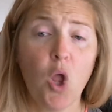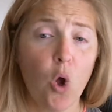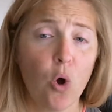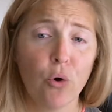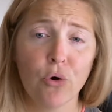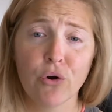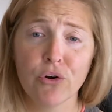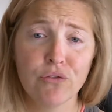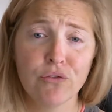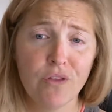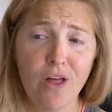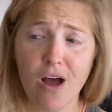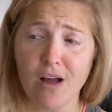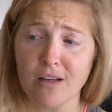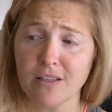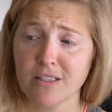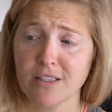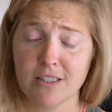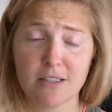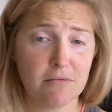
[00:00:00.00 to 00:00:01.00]
Or
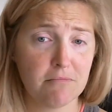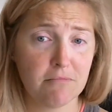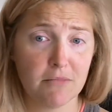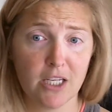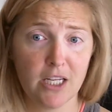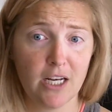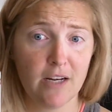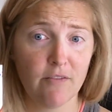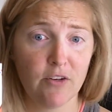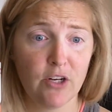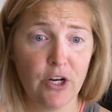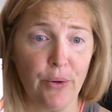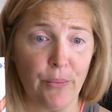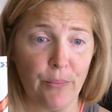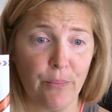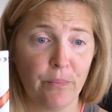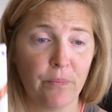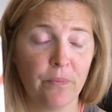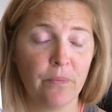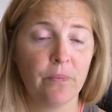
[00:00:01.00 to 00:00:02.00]
floss. You never know.
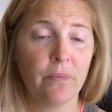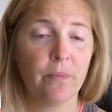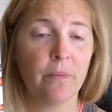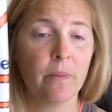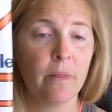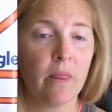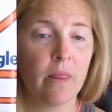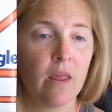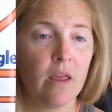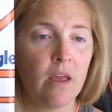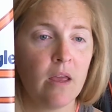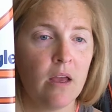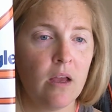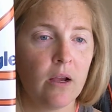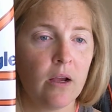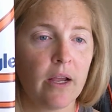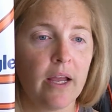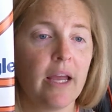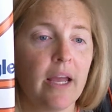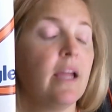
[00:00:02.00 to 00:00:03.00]

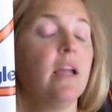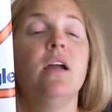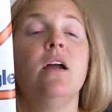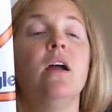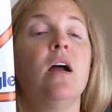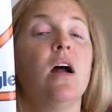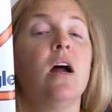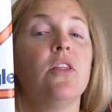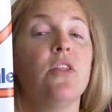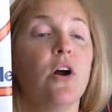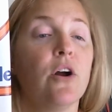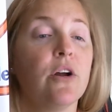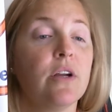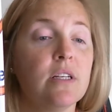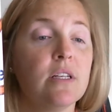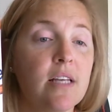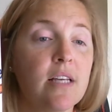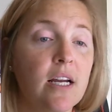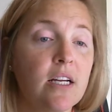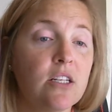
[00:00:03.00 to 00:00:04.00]
Okay. The
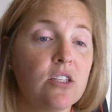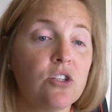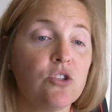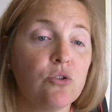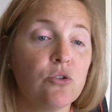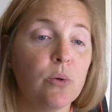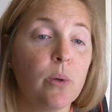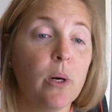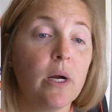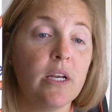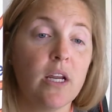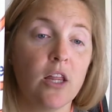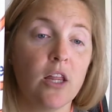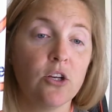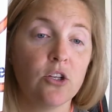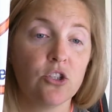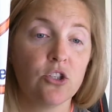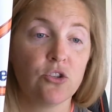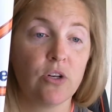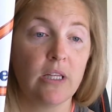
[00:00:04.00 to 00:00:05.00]
architect drew
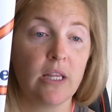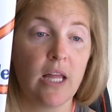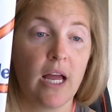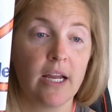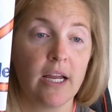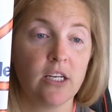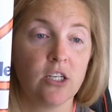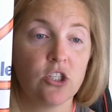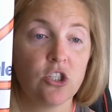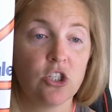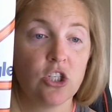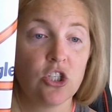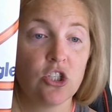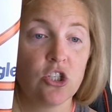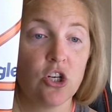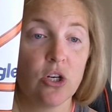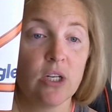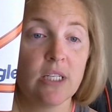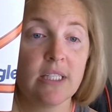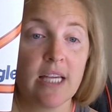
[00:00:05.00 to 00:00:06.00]
another straight line. She
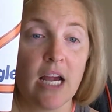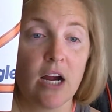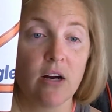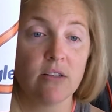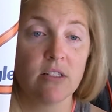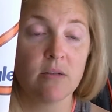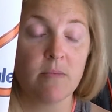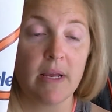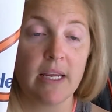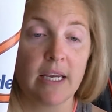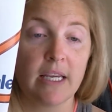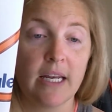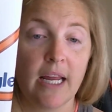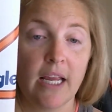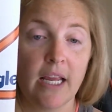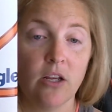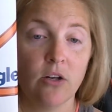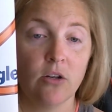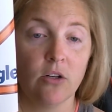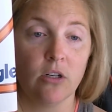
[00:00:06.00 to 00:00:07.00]
showed us how to make an
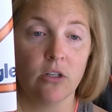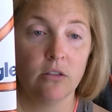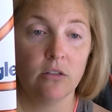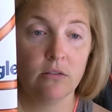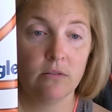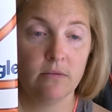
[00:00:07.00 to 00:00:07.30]
angle.